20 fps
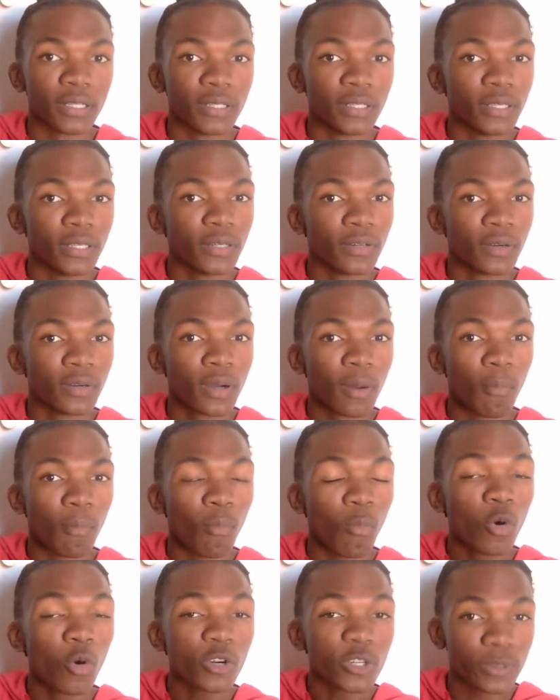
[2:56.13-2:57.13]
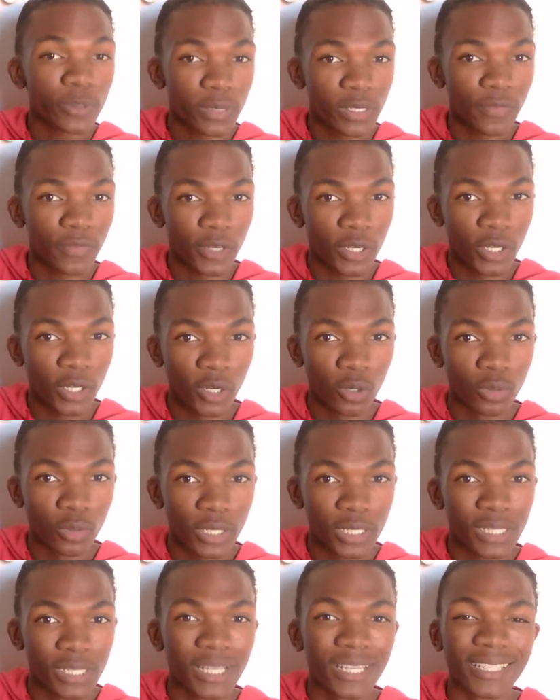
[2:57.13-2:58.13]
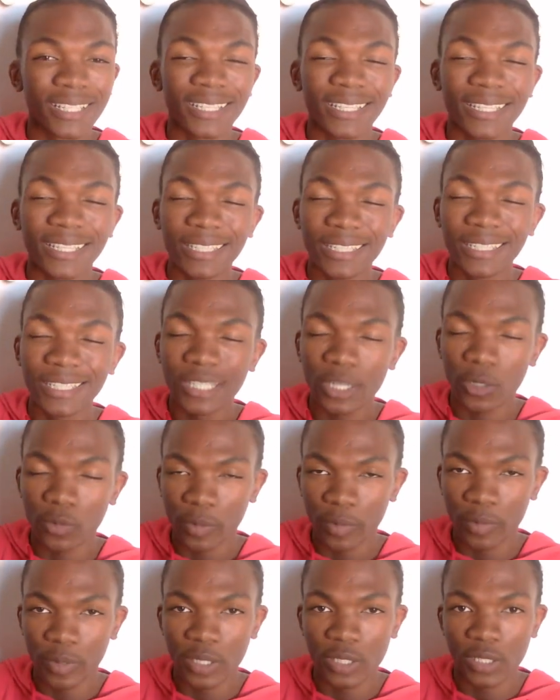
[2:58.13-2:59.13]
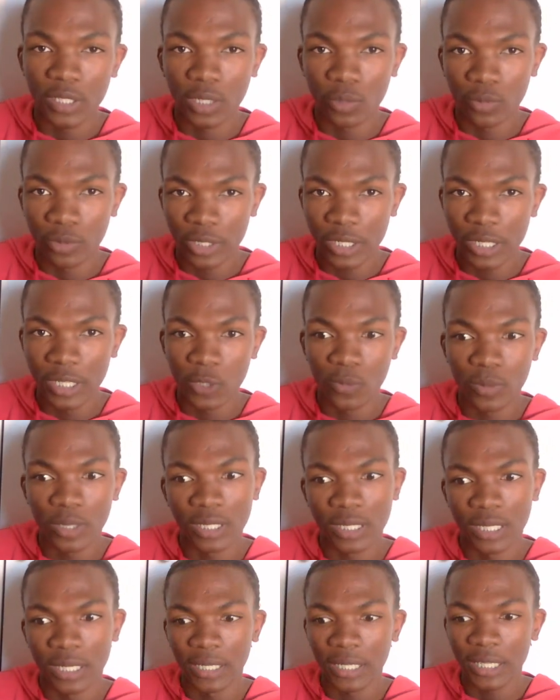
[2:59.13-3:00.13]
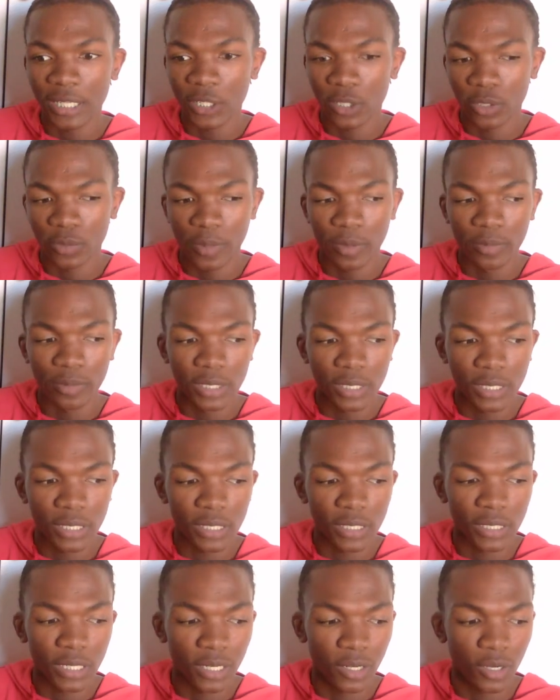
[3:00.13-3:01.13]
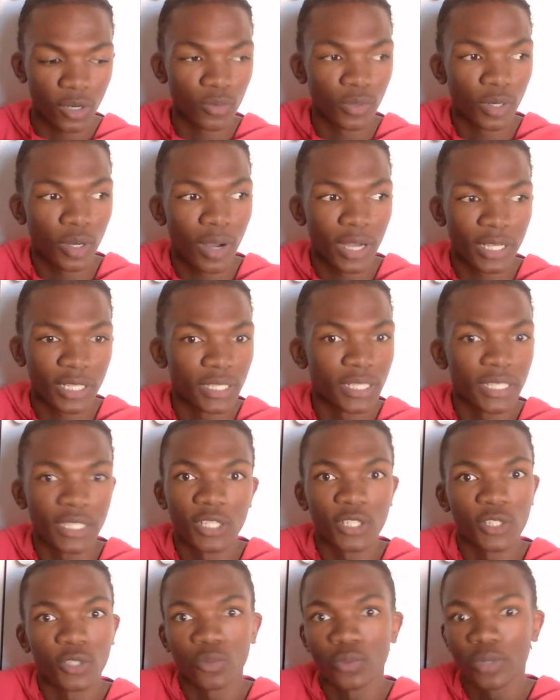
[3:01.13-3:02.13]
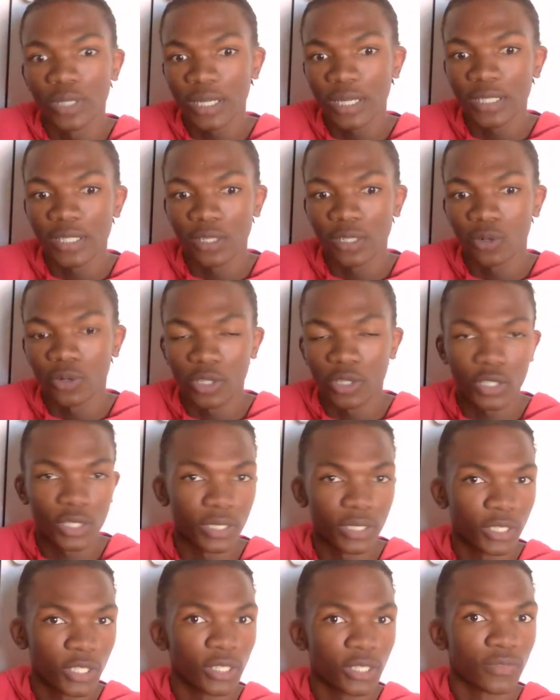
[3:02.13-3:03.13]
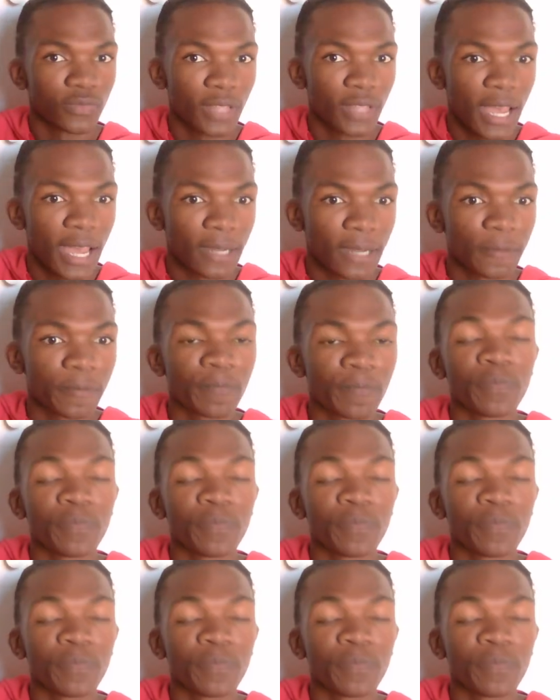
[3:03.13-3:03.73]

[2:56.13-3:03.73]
The more specific your goal is, the easier it will be to set routines, because the easier you'll be able to see that, oh no, I just need to do this in order to achieve that.